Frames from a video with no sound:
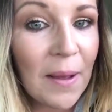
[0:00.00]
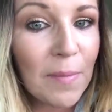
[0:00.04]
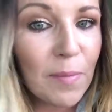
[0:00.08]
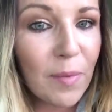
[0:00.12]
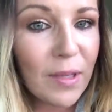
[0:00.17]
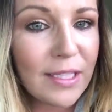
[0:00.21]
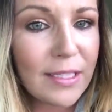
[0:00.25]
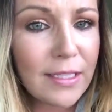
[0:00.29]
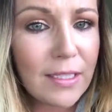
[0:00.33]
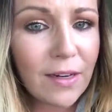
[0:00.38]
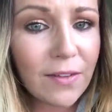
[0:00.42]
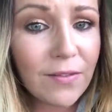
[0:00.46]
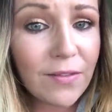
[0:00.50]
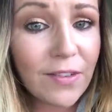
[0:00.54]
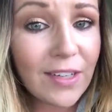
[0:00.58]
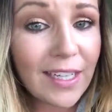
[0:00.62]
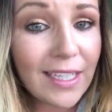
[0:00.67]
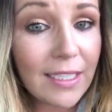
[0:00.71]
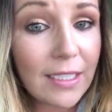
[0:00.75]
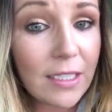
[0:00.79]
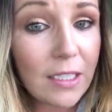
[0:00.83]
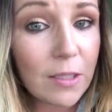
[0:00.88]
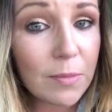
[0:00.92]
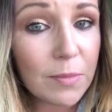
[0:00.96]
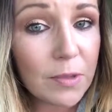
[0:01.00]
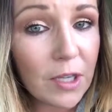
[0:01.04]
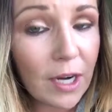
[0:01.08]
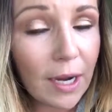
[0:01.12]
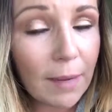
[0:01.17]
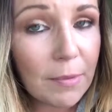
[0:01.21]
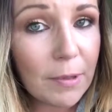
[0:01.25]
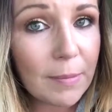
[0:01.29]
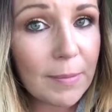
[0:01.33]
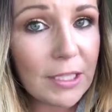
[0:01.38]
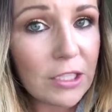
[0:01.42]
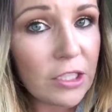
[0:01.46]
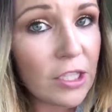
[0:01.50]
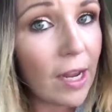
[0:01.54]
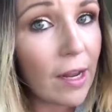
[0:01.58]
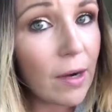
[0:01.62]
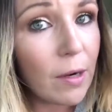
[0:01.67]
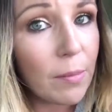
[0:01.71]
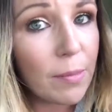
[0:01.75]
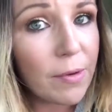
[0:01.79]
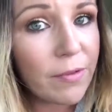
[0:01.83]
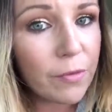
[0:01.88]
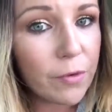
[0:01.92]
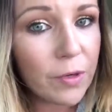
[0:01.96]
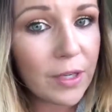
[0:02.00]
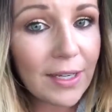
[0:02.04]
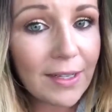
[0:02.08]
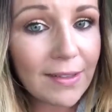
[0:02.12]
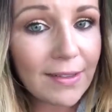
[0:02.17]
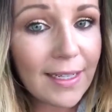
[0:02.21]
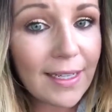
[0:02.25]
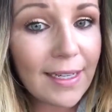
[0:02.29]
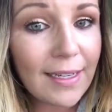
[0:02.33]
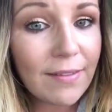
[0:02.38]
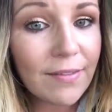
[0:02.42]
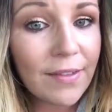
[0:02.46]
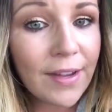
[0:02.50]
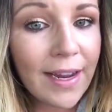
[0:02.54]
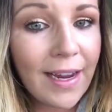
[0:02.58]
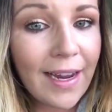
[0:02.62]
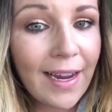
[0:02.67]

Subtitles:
Please don't forget to subscribe to my channel before you leave.